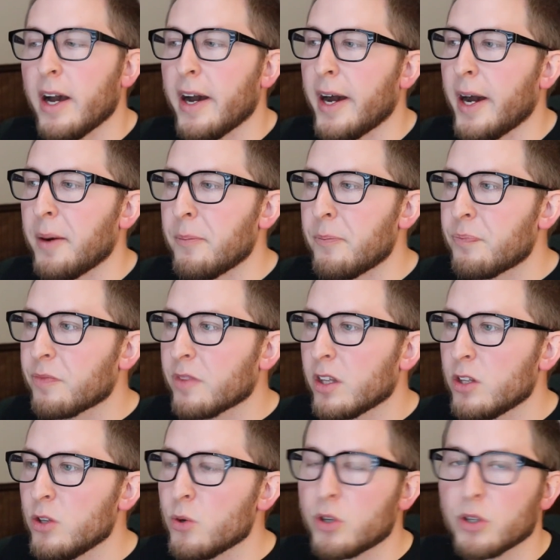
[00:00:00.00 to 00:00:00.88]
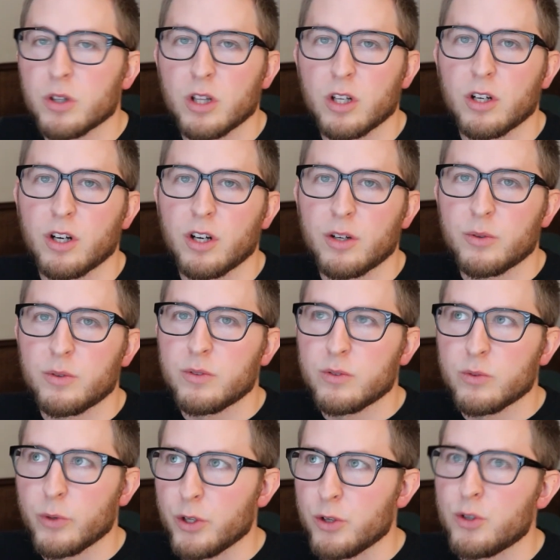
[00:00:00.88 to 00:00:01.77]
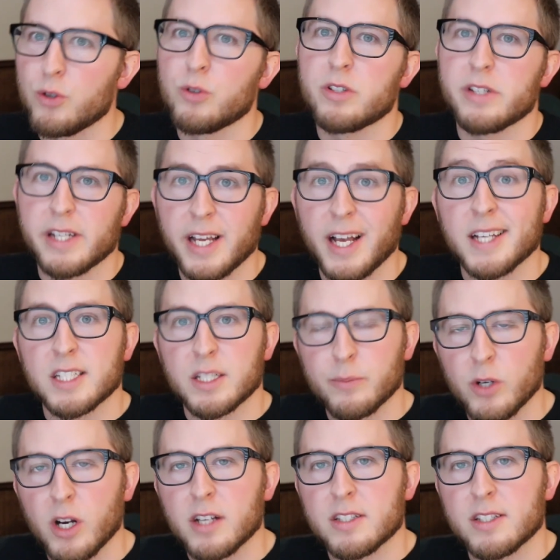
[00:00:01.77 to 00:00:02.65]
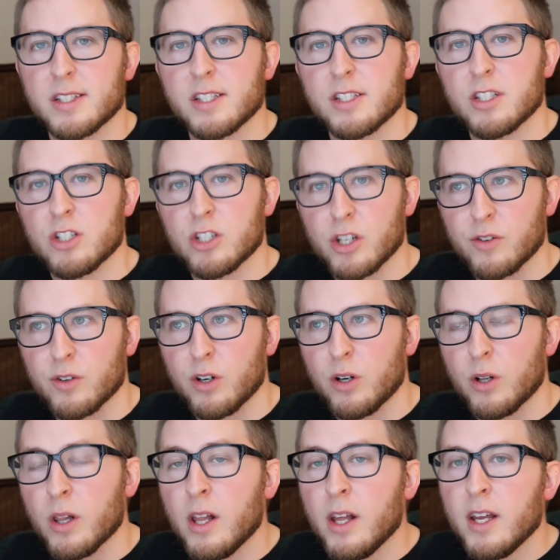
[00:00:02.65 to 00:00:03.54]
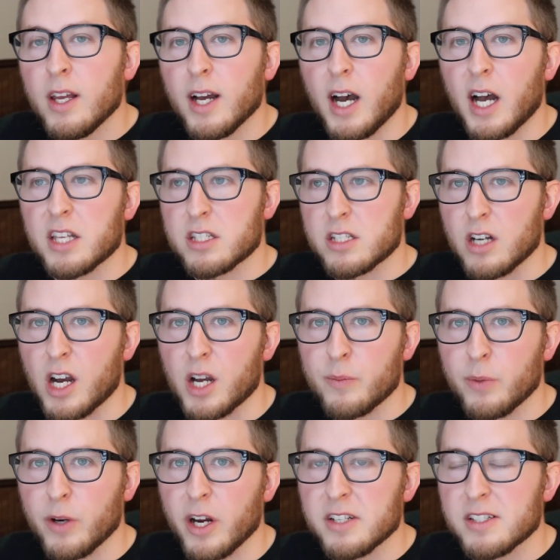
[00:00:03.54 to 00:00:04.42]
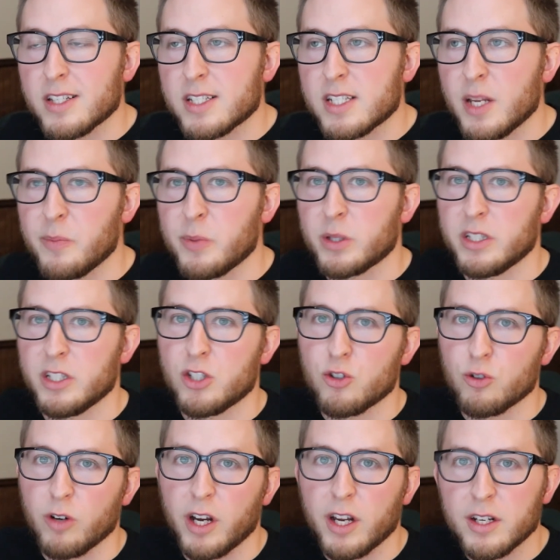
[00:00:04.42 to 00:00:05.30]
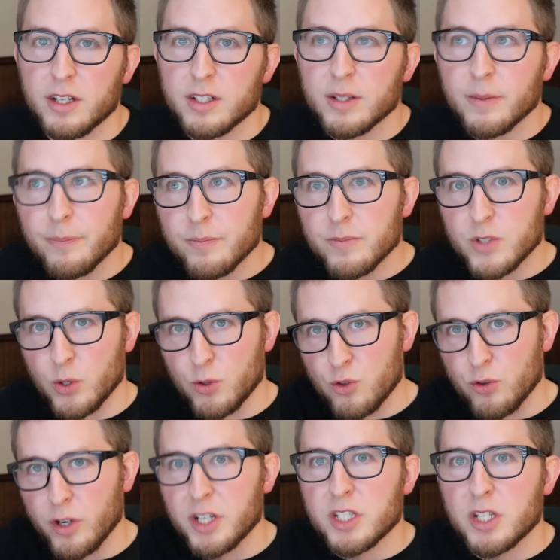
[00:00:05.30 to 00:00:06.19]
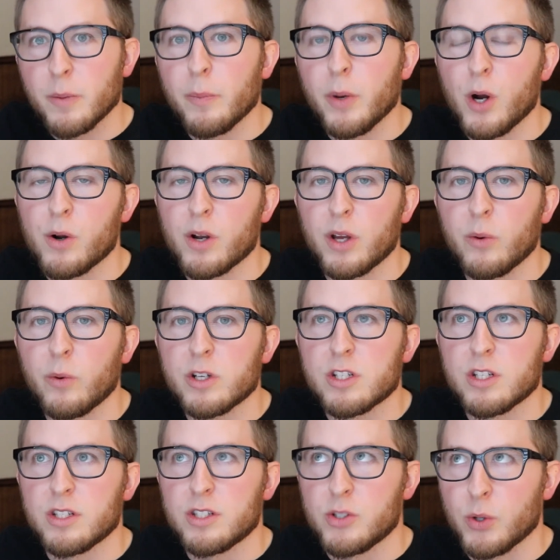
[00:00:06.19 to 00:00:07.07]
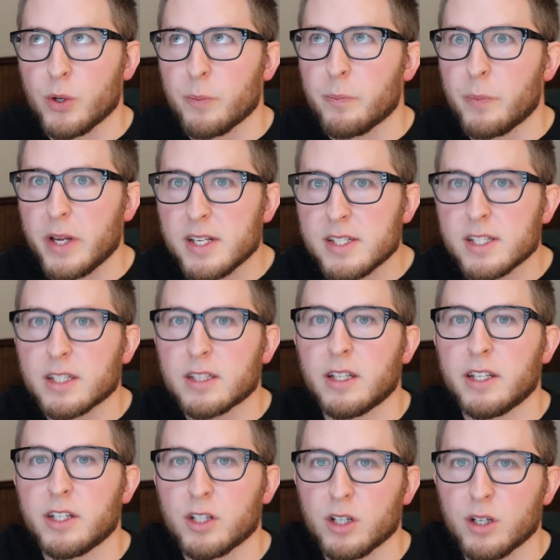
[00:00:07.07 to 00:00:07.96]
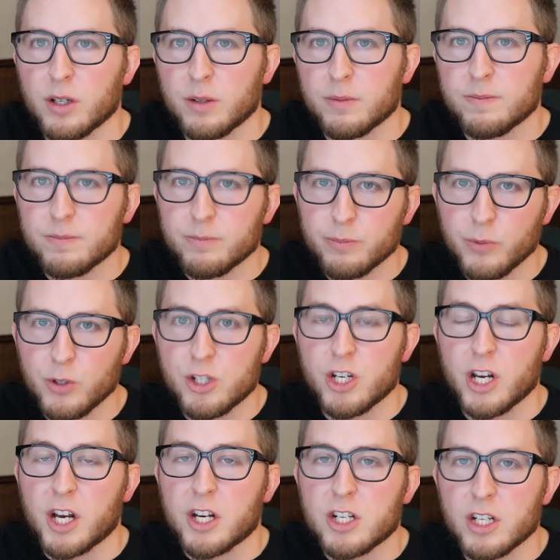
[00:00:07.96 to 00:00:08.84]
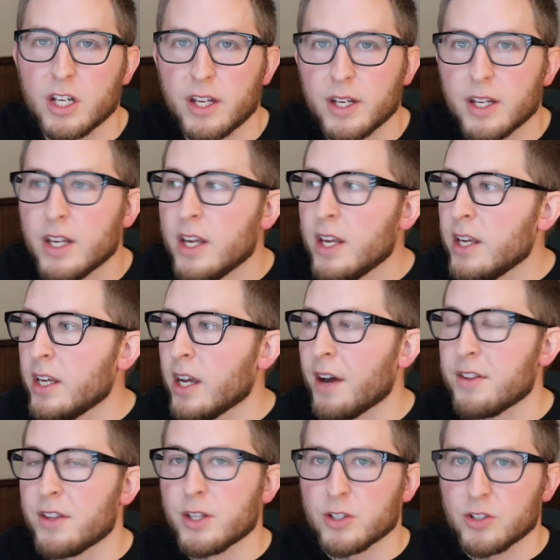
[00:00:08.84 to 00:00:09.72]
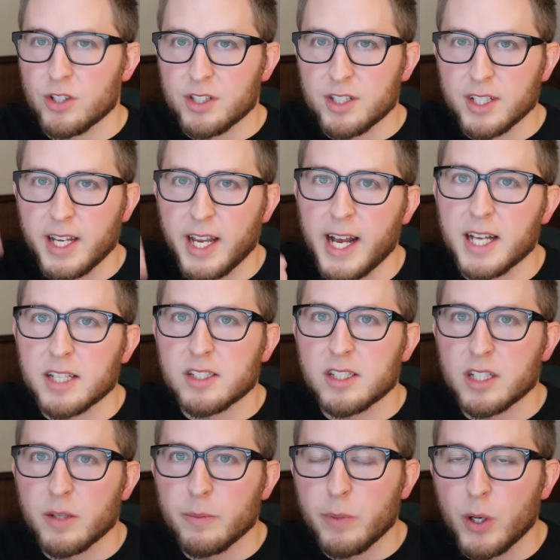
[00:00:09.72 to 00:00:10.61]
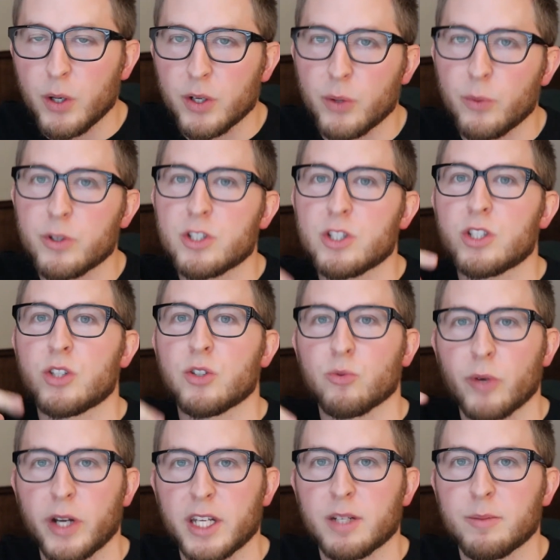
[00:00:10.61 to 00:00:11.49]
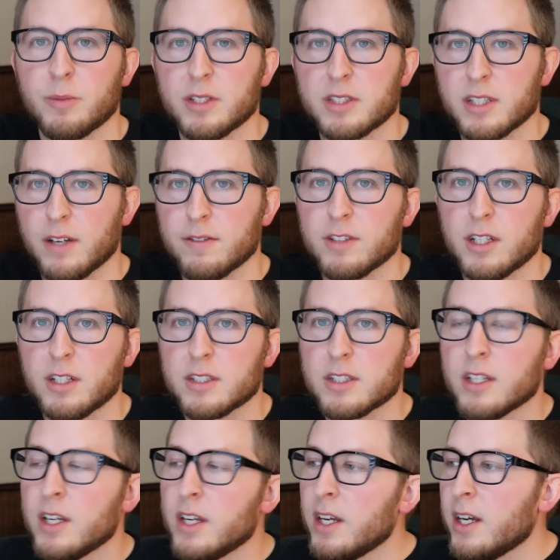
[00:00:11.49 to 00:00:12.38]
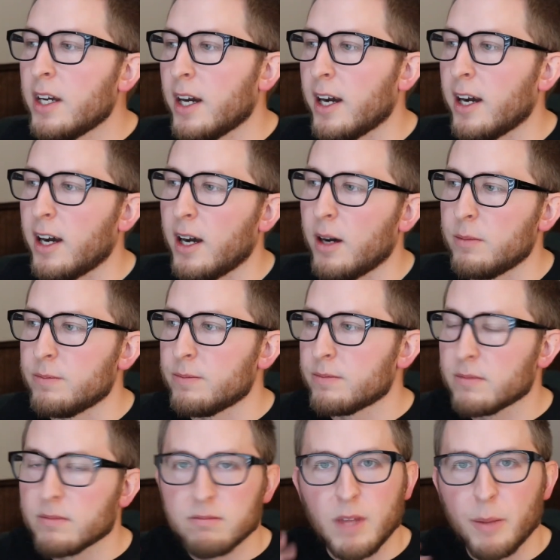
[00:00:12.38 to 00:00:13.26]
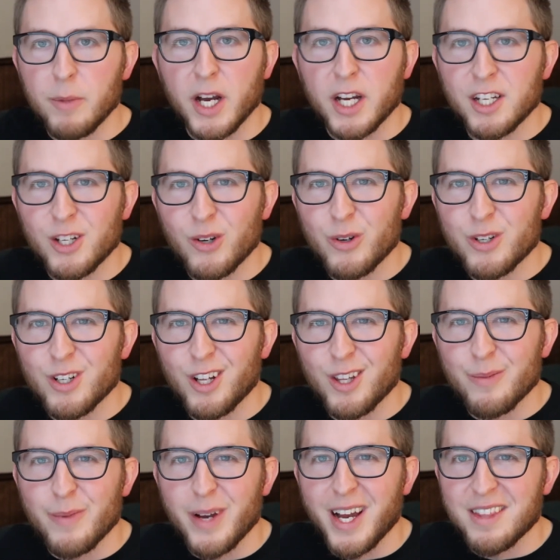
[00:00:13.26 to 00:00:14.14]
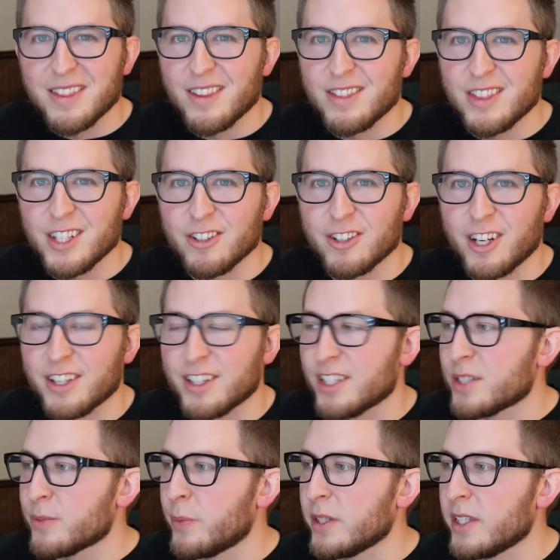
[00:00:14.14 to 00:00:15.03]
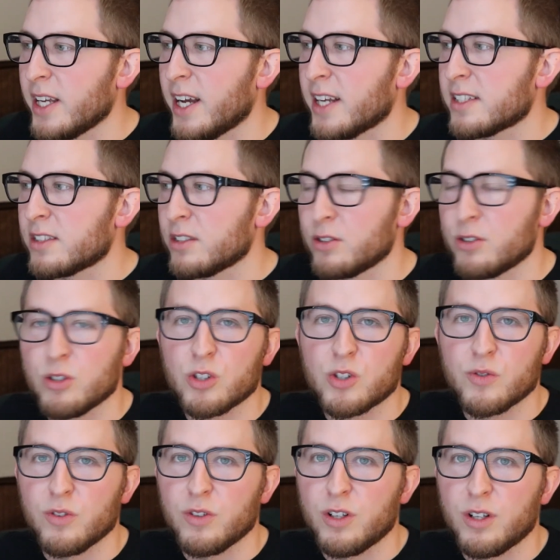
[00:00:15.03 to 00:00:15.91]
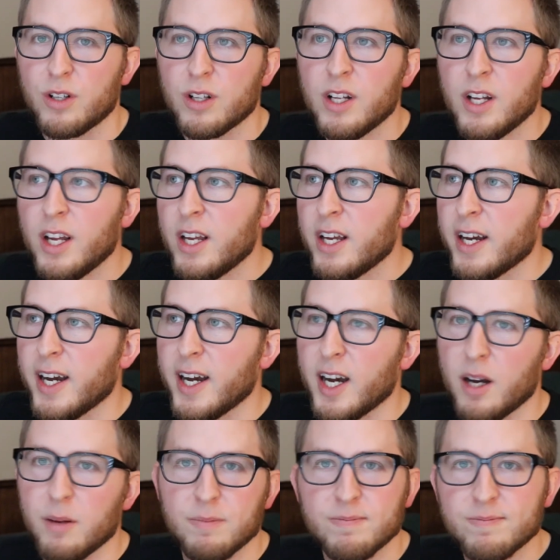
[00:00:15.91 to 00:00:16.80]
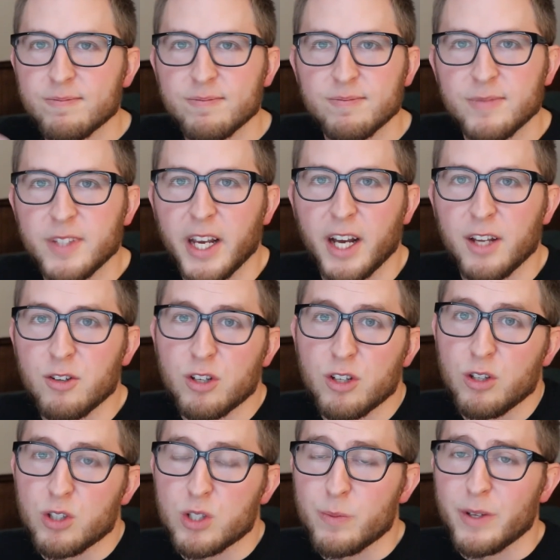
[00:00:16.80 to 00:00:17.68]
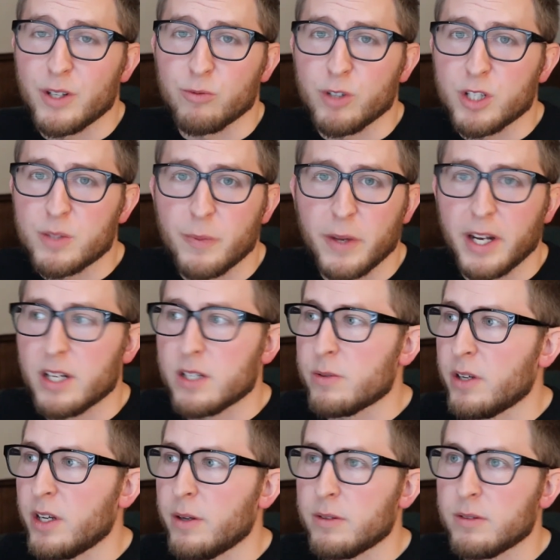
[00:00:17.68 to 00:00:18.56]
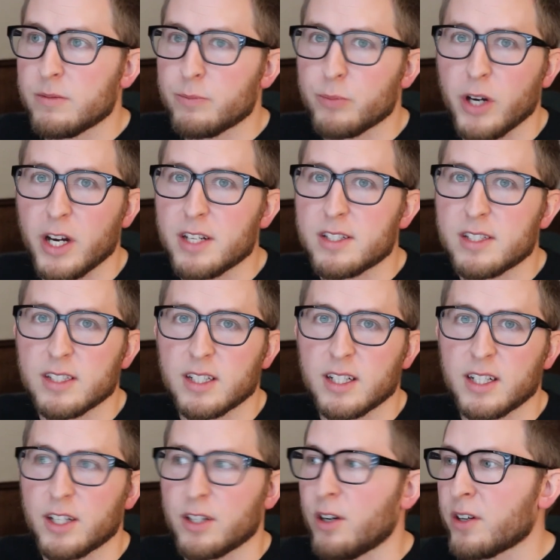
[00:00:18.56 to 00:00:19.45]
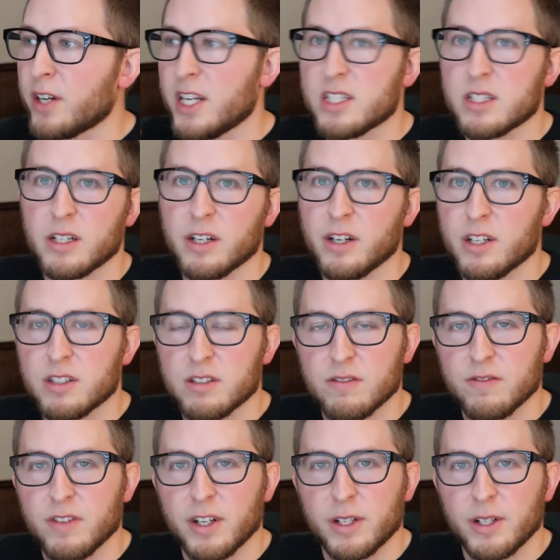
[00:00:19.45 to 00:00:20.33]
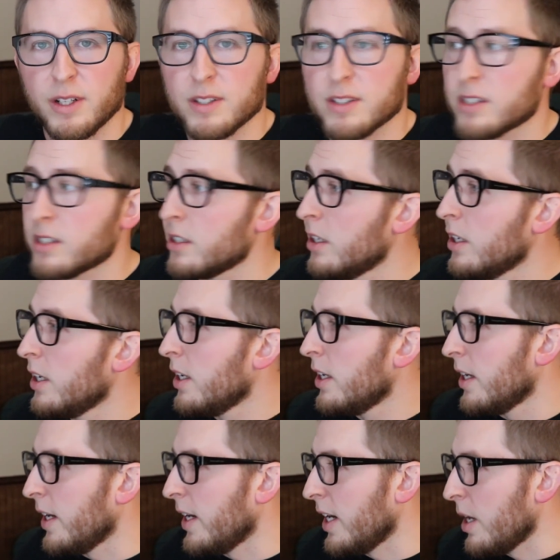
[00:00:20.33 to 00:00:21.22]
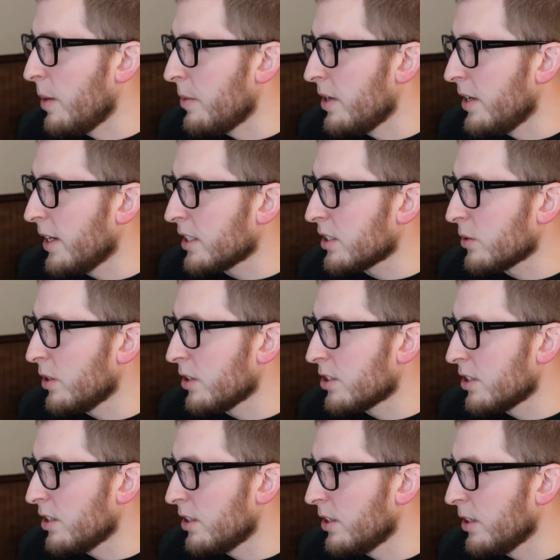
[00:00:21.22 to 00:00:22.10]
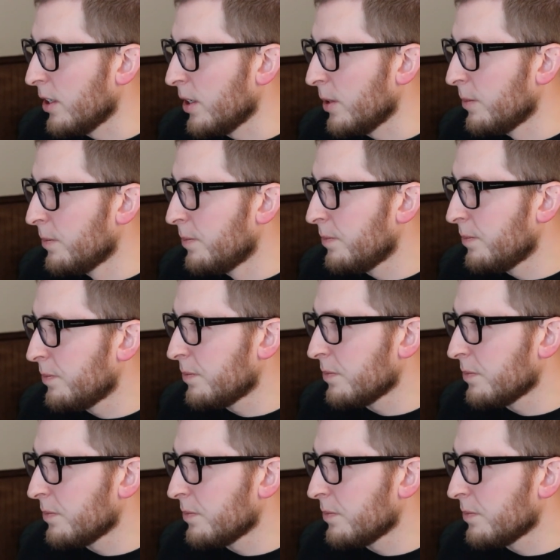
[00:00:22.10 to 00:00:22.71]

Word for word: Um, you can learn when you do stochastic processes in general. Uh, stock prices typically trend. So trend component, which is your basic linear projection. And then there's a stochastic component, which is the randomness of it. Um, I'm not going to go into all the math and theory on this, but yes, they're useful. Um, yeah, you can use them in risk management, pricing, and all kinds of areas in finance. Uh, next question here.